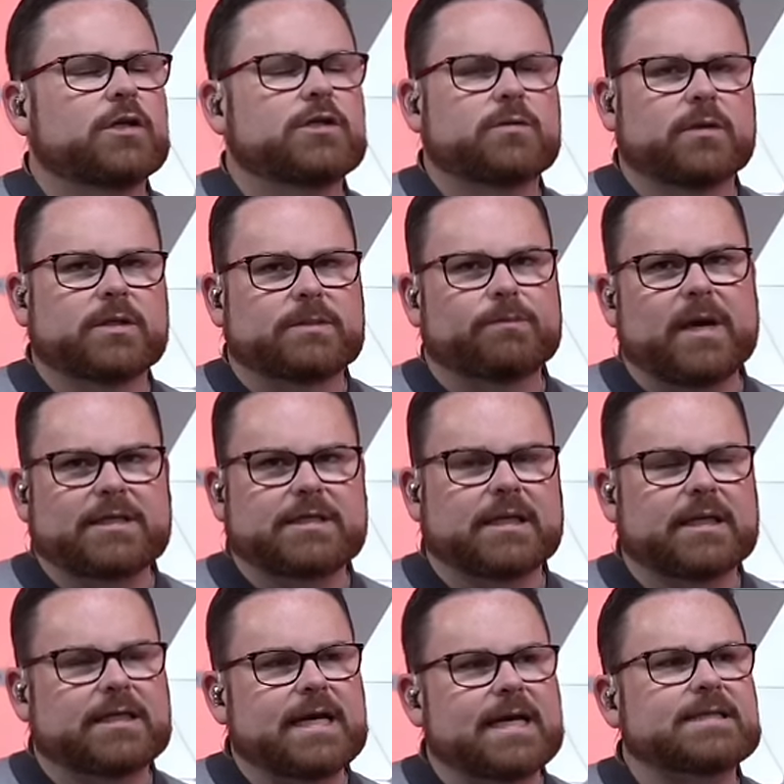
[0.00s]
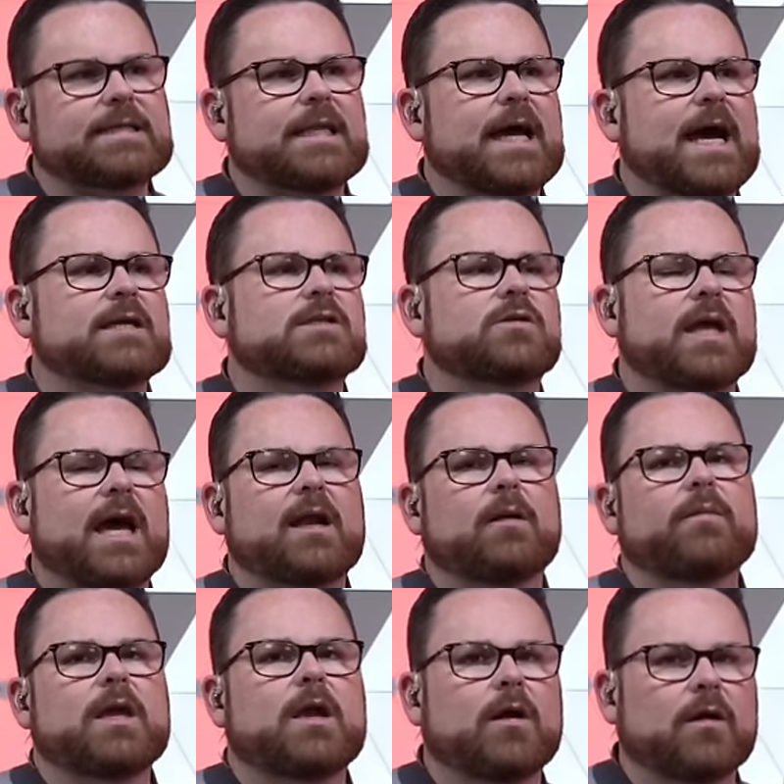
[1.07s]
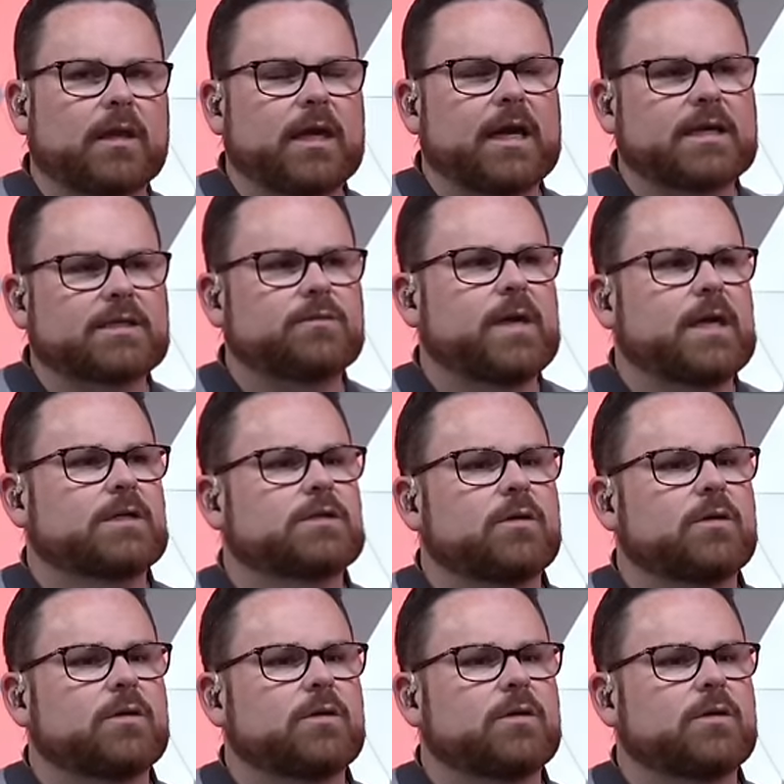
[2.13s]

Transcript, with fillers: so we're basically testing that. So that'll be early next week. So